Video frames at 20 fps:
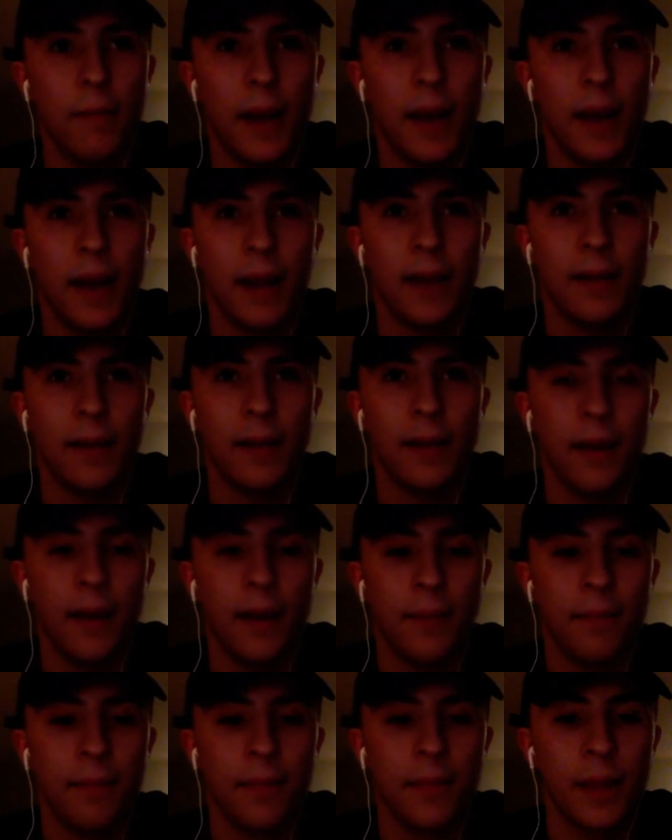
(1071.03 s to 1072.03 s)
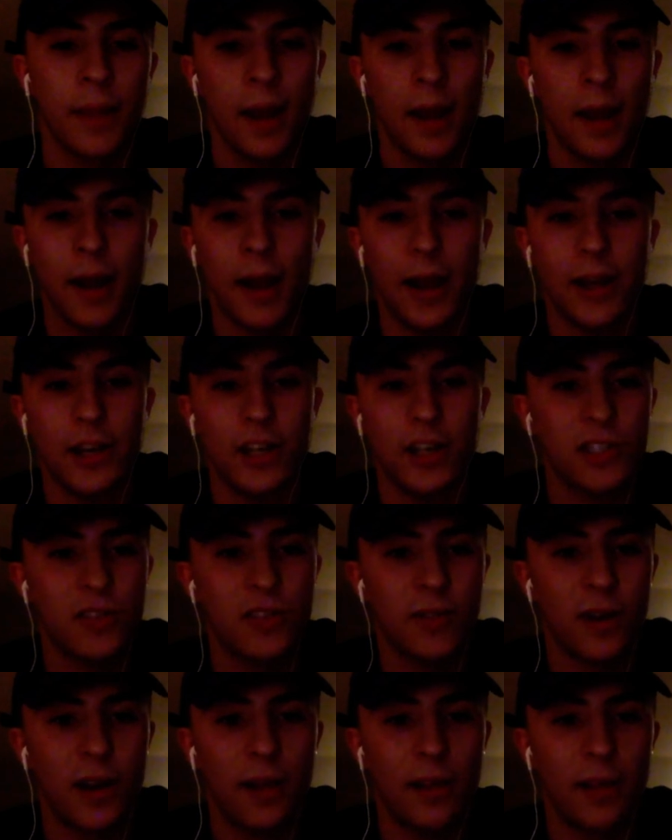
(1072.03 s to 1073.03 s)
and I
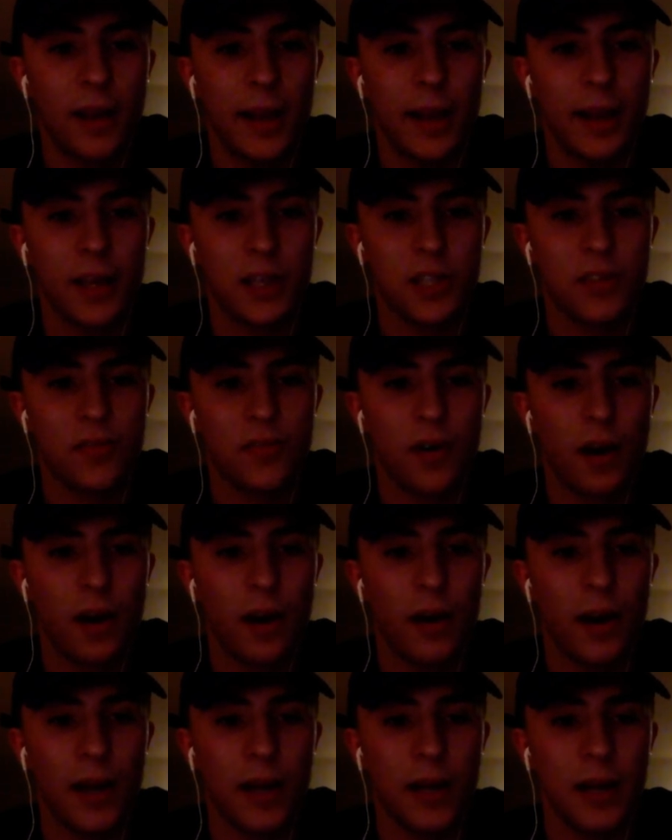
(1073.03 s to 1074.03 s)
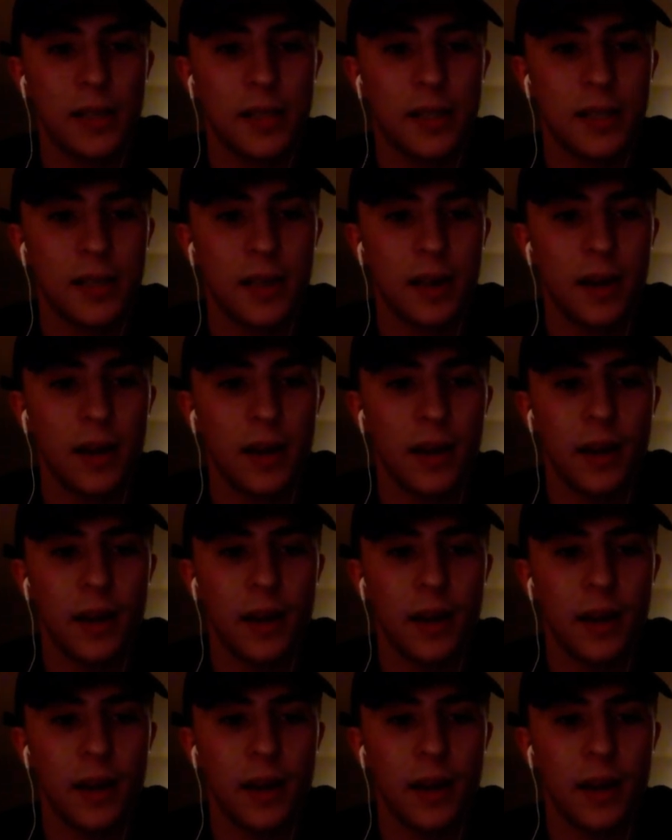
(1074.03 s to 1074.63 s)
just felt like as far as,